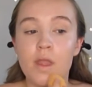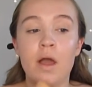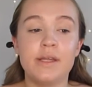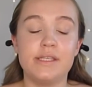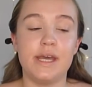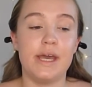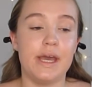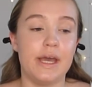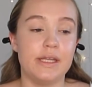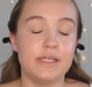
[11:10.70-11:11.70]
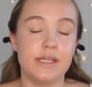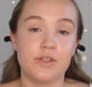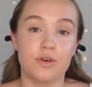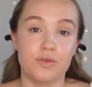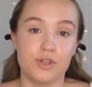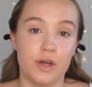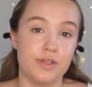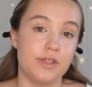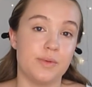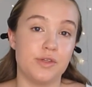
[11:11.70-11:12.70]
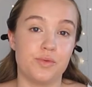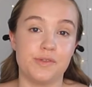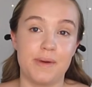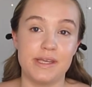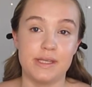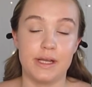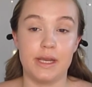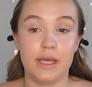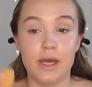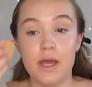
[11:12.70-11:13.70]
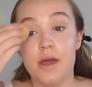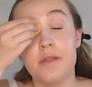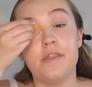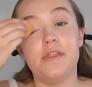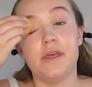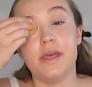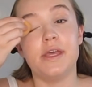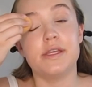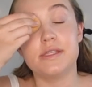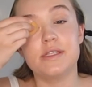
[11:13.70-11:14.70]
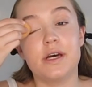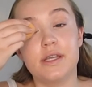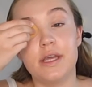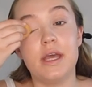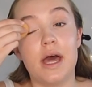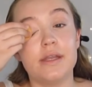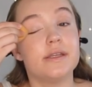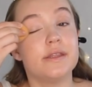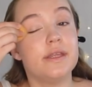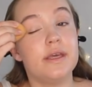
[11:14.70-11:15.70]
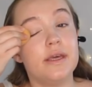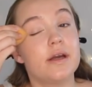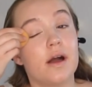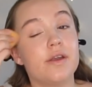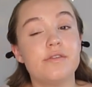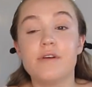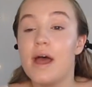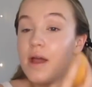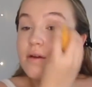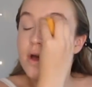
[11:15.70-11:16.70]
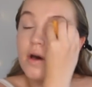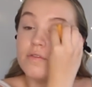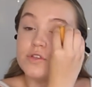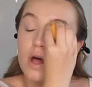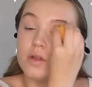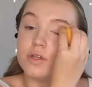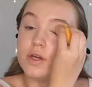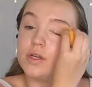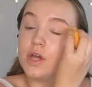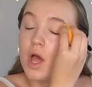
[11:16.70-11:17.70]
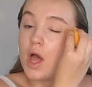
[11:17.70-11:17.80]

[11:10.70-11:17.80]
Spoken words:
I did Historical Childhoods, which was basically the study and the kind of area of childhood